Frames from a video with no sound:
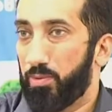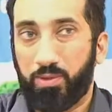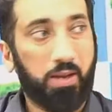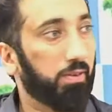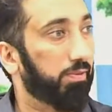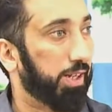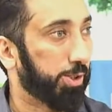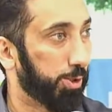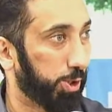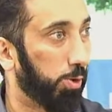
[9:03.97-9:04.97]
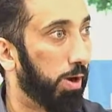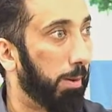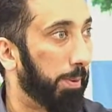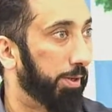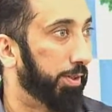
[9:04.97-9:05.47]
naval vessels show
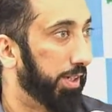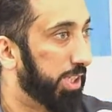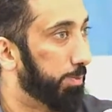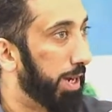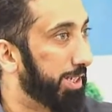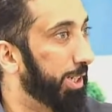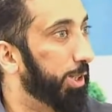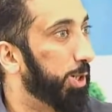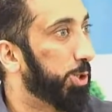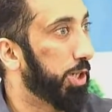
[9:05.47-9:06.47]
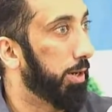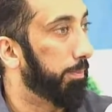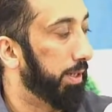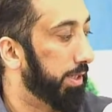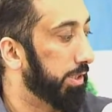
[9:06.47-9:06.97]
up and they're inspecting their
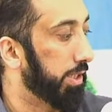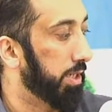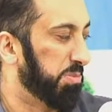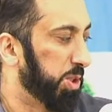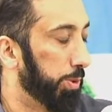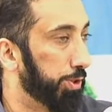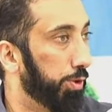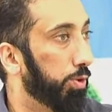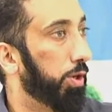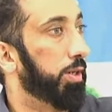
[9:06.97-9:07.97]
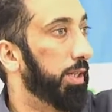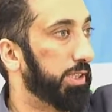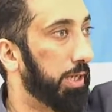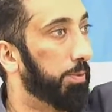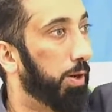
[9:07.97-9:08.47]
ship, and they say, "This one's no good,
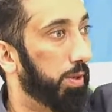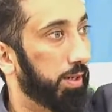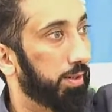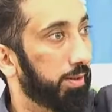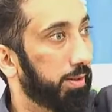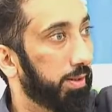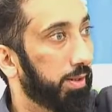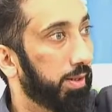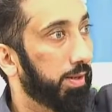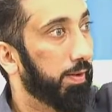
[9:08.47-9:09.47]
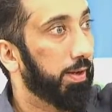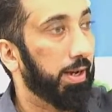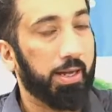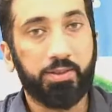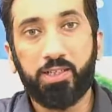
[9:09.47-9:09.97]
let's keep going."
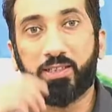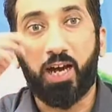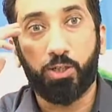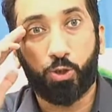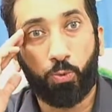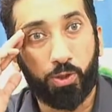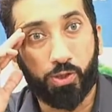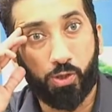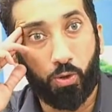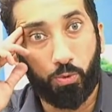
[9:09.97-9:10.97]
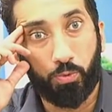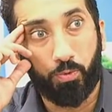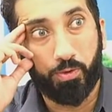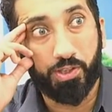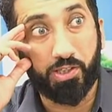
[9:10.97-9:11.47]
And these guys who are
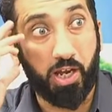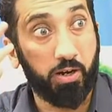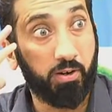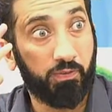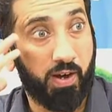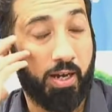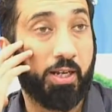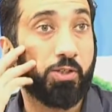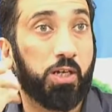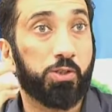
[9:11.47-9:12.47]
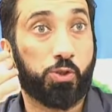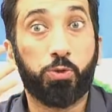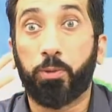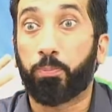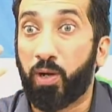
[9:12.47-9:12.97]
so terrified and so
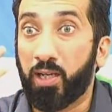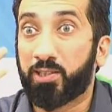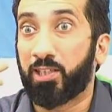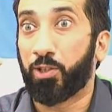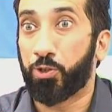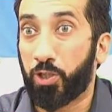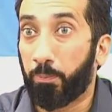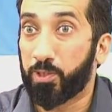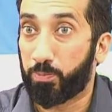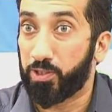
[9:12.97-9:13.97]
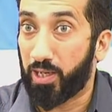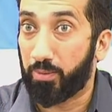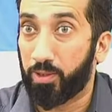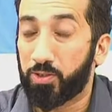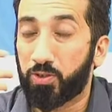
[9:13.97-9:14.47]
depressed that their ship has been
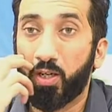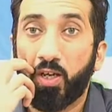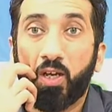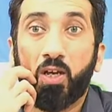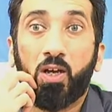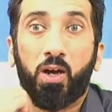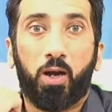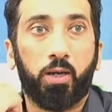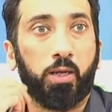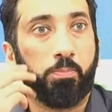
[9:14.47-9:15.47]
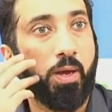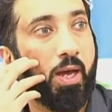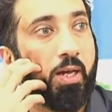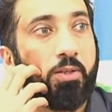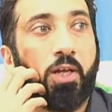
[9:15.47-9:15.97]
damaged are like,
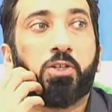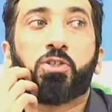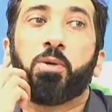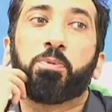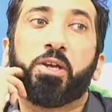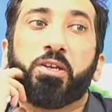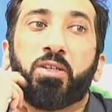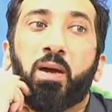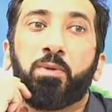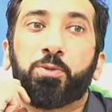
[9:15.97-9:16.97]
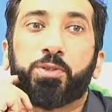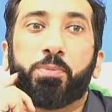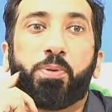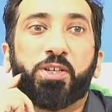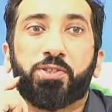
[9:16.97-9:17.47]
"Man, that ship getting damaged was the
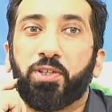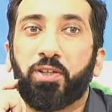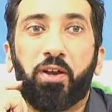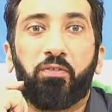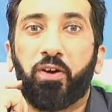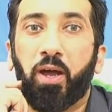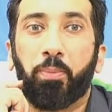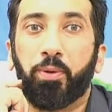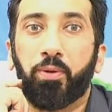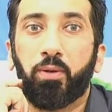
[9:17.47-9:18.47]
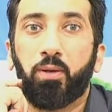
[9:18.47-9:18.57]
best thing that ever happened.